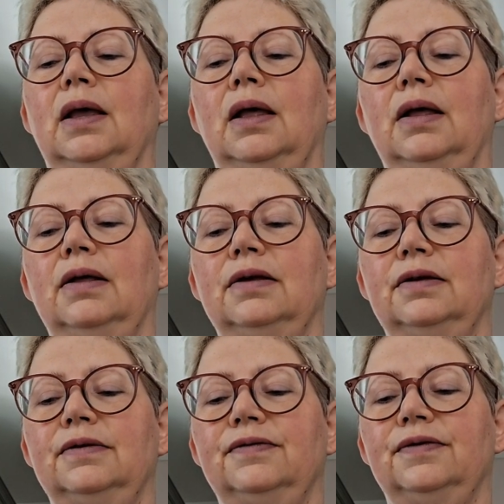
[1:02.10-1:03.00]

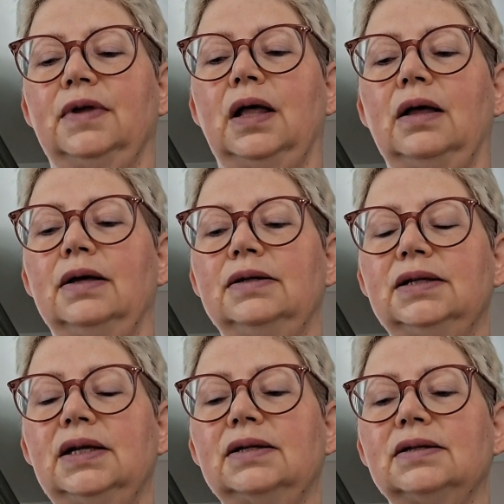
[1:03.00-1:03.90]
I've
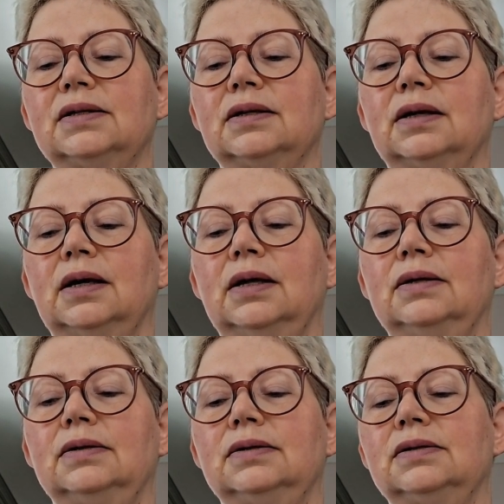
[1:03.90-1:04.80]
ironed it
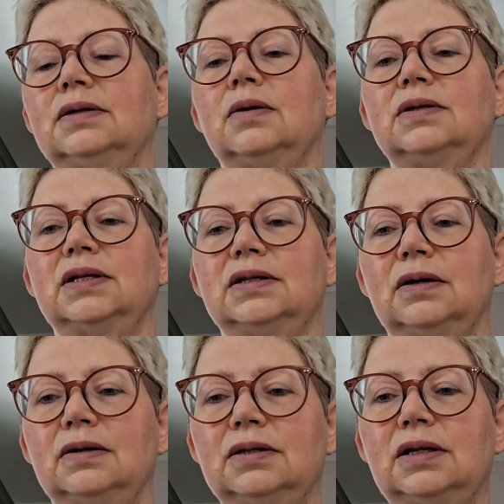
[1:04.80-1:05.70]
and tucked it
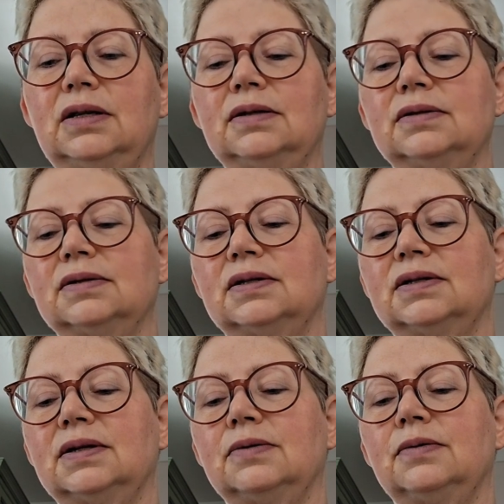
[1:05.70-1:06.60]
under to
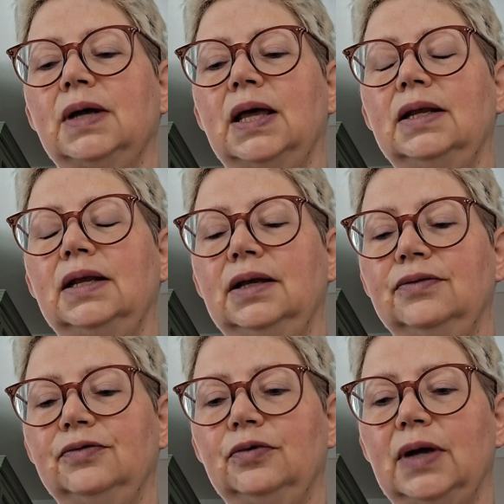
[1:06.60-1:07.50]
seal any
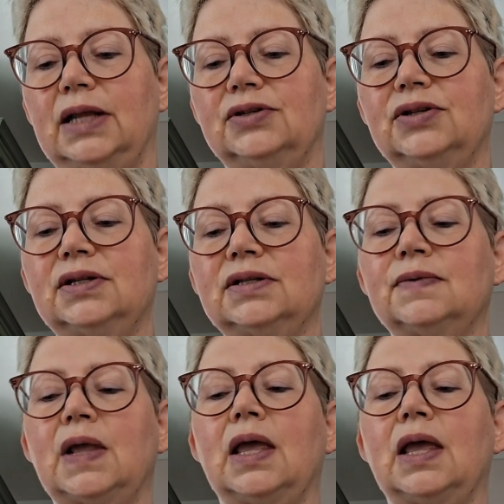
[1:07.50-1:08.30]
raw edges,